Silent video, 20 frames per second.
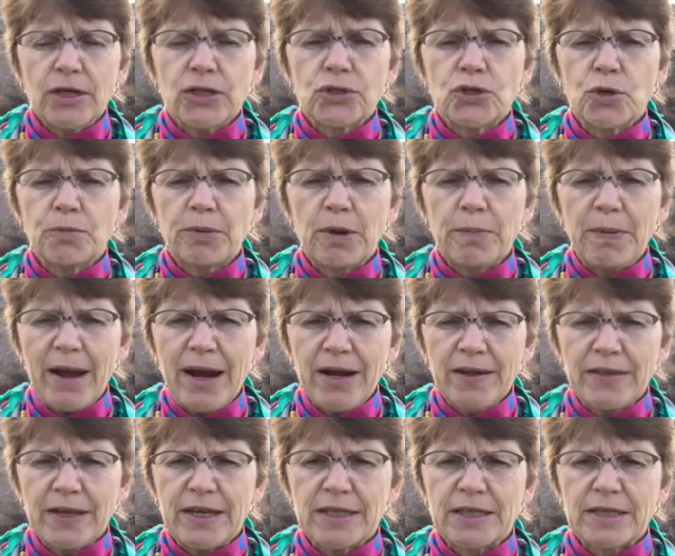to prepare
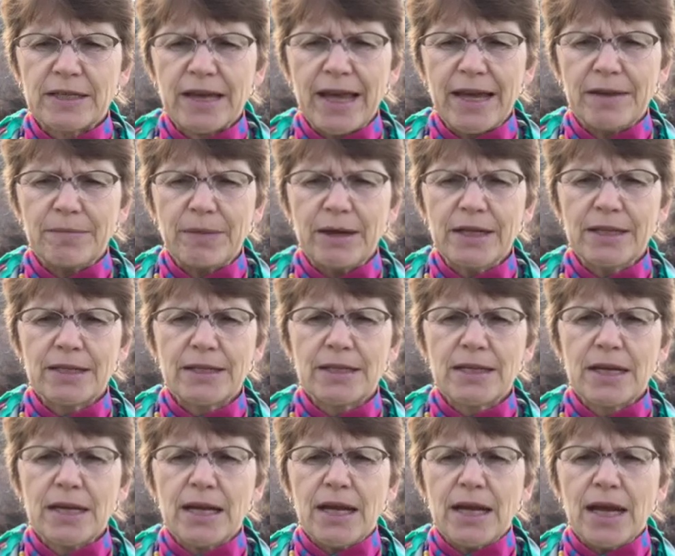these statements
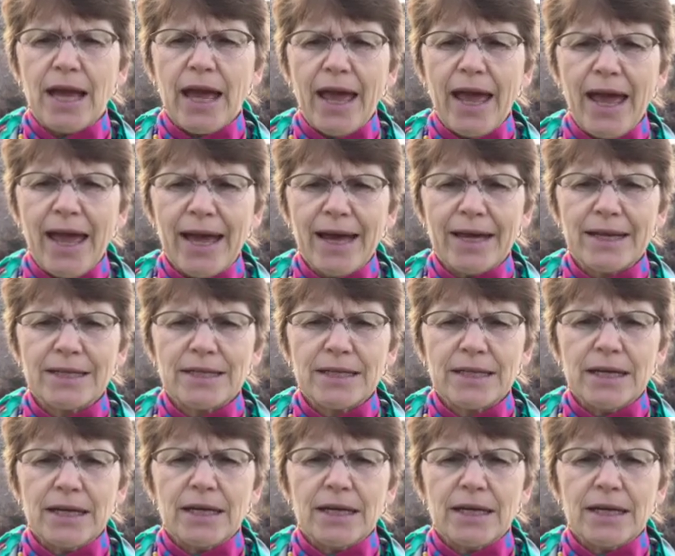and